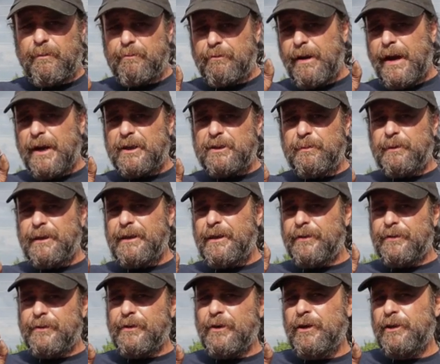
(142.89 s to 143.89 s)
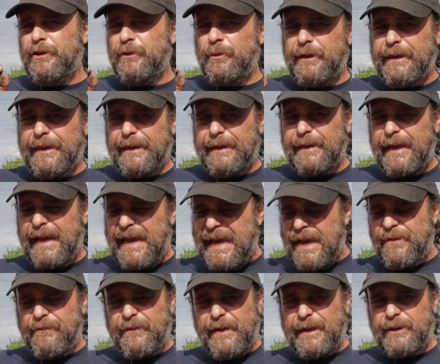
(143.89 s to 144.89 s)
approximately a third to a
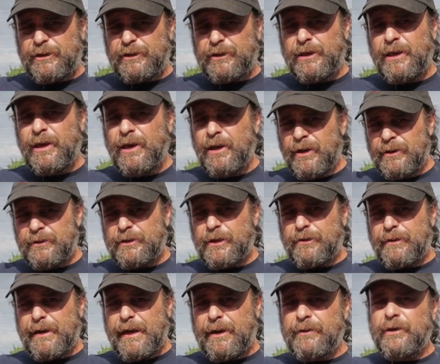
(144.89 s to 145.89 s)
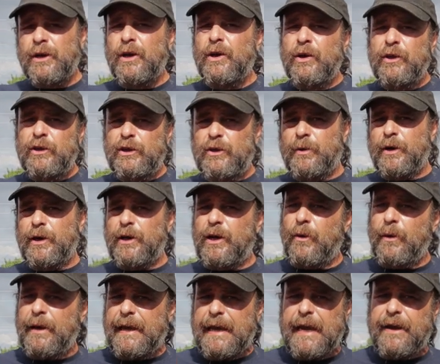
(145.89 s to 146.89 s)
half inch to ground, you want to
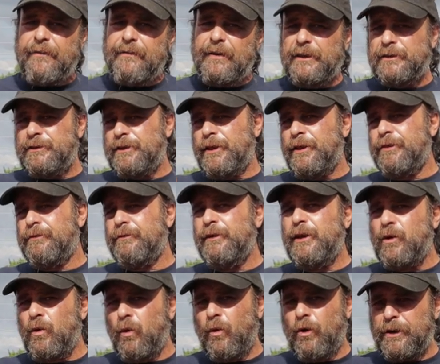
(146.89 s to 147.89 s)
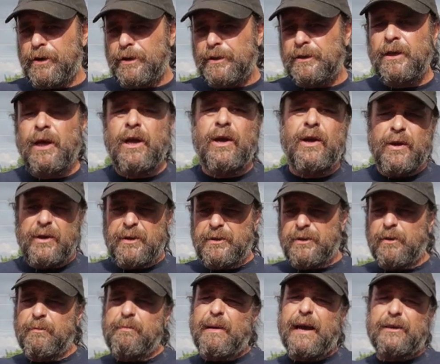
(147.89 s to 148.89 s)
go a half inch to three quarters, because
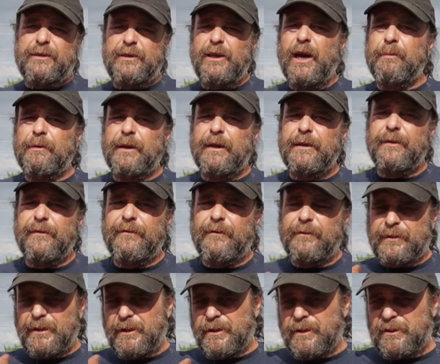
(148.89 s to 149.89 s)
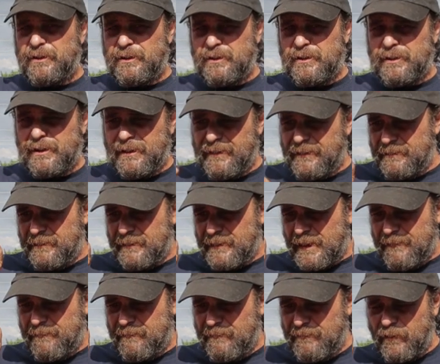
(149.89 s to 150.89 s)
you're about doubling
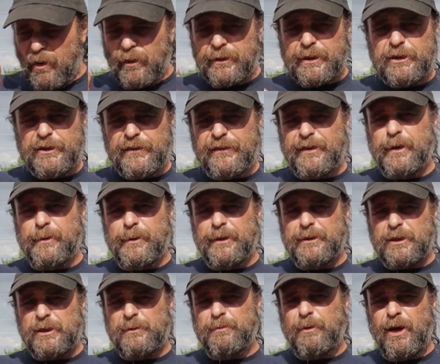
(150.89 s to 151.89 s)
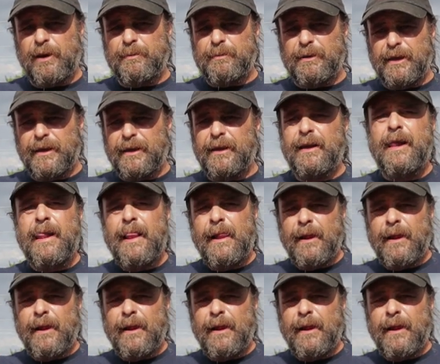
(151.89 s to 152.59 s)
the voltage available at the spark plug,